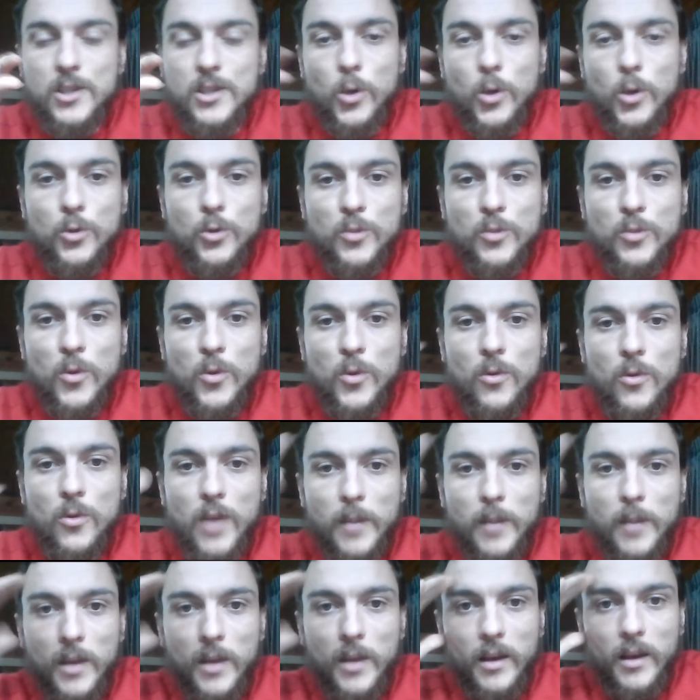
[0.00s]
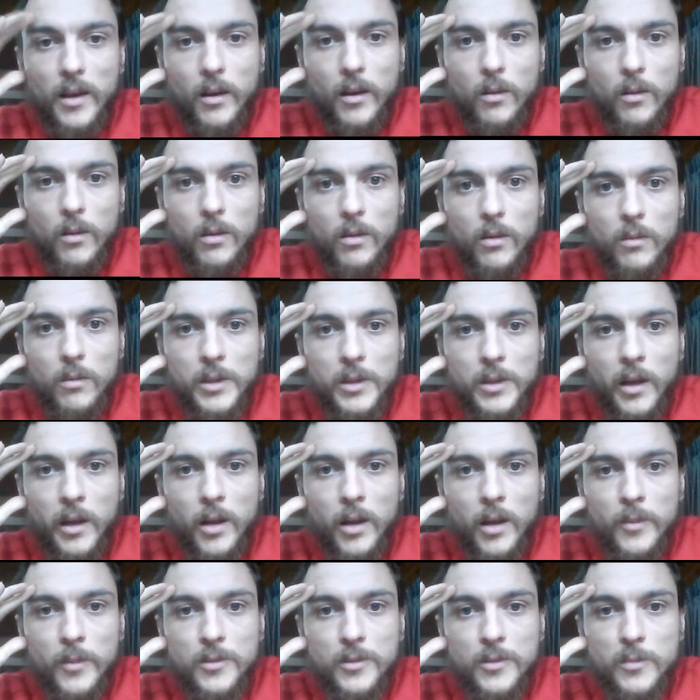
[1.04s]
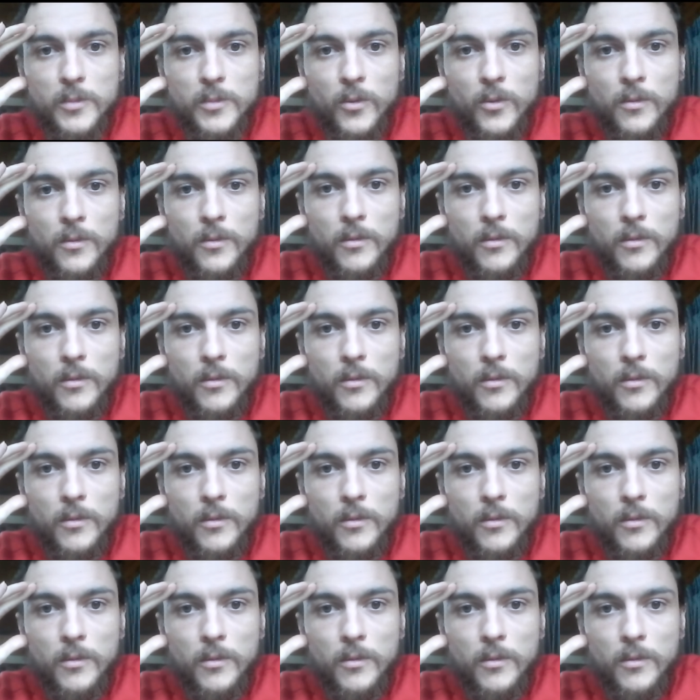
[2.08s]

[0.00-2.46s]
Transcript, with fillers: so smooth, I'm like the hell, I'm not smooth.